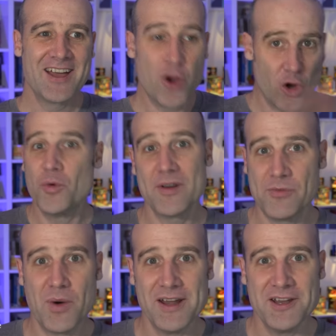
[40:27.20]
Gore would have
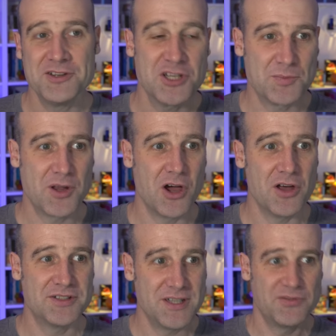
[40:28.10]
won, just
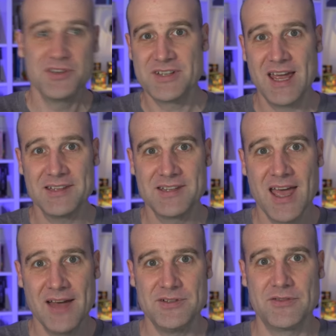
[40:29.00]
because different states
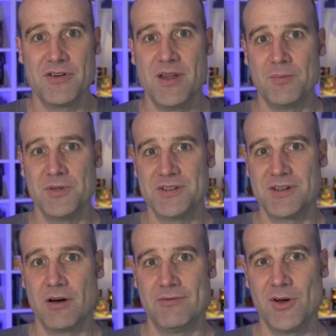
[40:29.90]
have different numbers
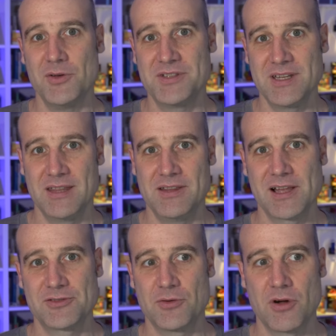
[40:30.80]
of votes in the
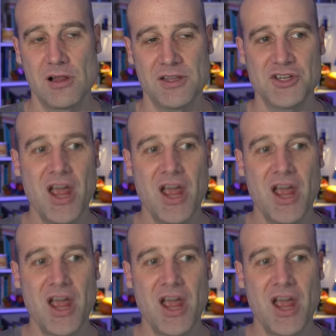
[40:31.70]
Electoral College.